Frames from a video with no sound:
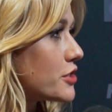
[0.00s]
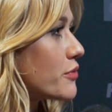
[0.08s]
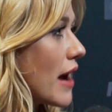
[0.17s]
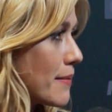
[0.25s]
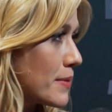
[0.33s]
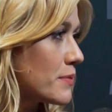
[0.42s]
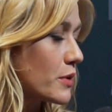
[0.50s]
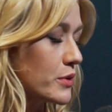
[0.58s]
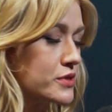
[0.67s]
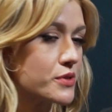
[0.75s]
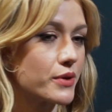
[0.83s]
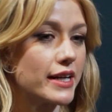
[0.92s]
to wrap up the
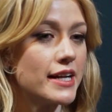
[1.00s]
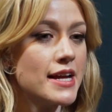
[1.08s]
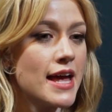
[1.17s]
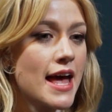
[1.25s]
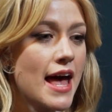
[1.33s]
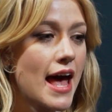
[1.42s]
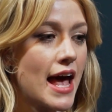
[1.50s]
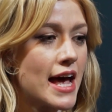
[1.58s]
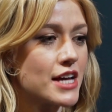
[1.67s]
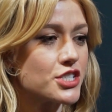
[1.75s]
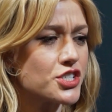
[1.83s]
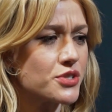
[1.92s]
whole story.
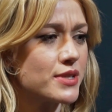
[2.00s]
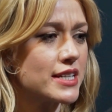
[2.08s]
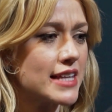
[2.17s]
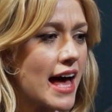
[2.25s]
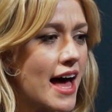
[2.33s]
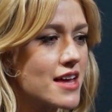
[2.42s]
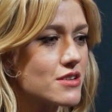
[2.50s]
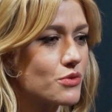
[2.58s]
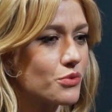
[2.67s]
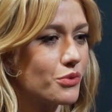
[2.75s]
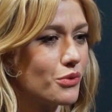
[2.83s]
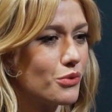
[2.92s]
And shooting that
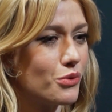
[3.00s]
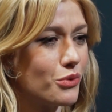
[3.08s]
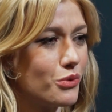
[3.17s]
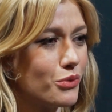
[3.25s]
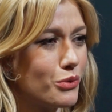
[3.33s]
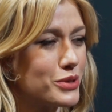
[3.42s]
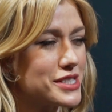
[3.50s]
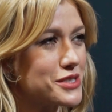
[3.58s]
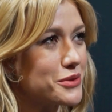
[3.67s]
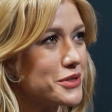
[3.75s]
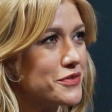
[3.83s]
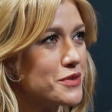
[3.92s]
was
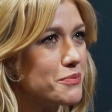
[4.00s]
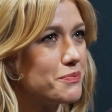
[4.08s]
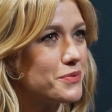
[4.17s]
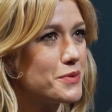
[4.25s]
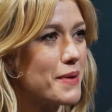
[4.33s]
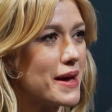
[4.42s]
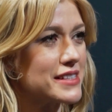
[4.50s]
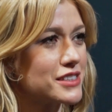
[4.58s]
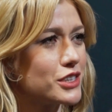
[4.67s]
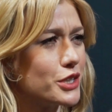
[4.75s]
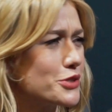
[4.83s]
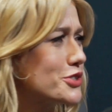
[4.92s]
sort of the best
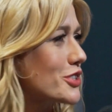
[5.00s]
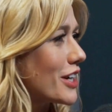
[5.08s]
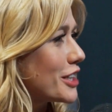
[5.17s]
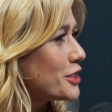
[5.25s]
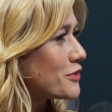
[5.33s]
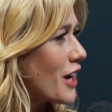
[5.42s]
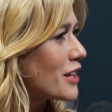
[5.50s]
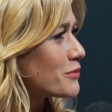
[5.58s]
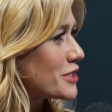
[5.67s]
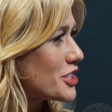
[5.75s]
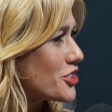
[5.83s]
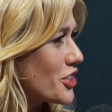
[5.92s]
closure I could have gotten
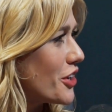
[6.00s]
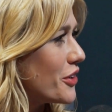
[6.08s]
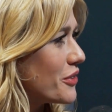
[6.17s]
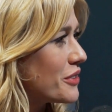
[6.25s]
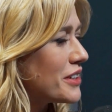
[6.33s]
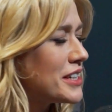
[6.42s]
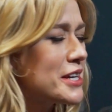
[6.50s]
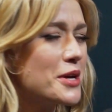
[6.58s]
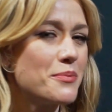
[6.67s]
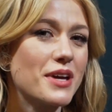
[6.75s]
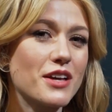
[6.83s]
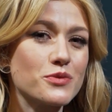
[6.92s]
with the show,
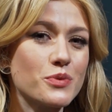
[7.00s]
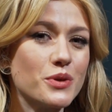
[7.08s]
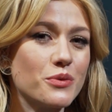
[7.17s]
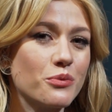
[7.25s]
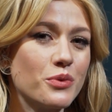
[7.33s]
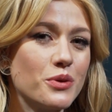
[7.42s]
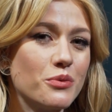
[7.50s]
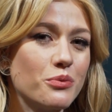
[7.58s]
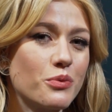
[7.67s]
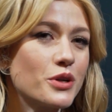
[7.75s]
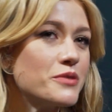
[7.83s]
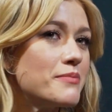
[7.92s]
because we
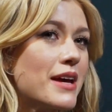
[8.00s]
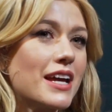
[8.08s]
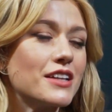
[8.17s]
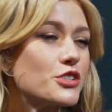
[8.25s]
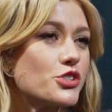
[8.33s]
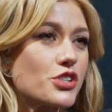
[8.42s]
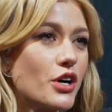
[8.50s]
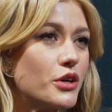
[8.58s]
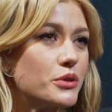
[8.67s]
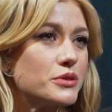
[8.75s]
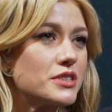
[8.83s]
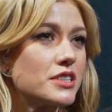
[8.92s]
weren't making the
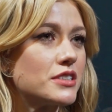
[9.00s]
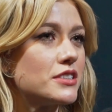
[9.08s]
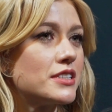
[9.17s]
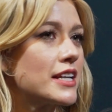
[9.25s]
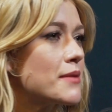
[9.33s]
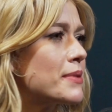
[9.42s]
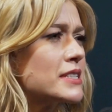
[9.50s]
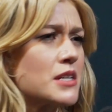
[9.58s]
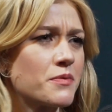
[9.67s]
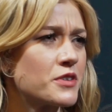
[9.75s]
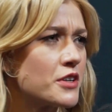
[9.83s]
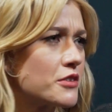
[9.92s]
show to get picked
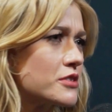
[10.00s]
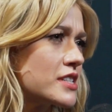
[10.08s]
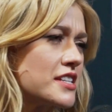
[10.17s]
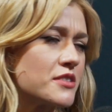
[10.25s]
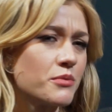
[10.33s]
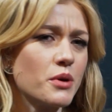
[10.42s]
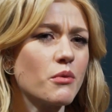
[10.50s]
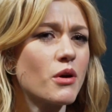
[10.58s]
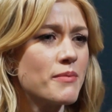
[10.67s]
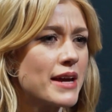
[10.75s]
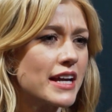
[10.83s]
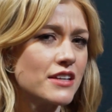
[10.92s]
up for another season. We
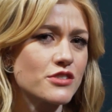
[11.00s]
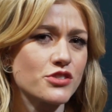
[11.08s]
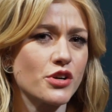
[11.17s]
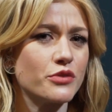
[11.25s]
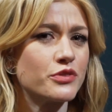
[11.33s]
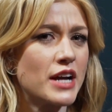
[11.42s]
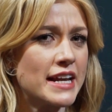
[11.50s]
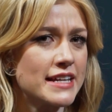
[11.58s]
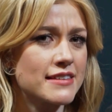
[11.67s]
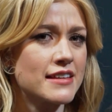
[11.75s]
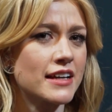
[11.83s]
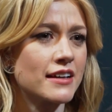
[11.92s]
weren't making the show for
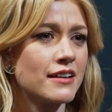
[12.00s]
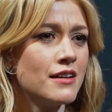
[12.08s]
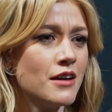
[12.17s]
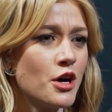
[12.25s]
anything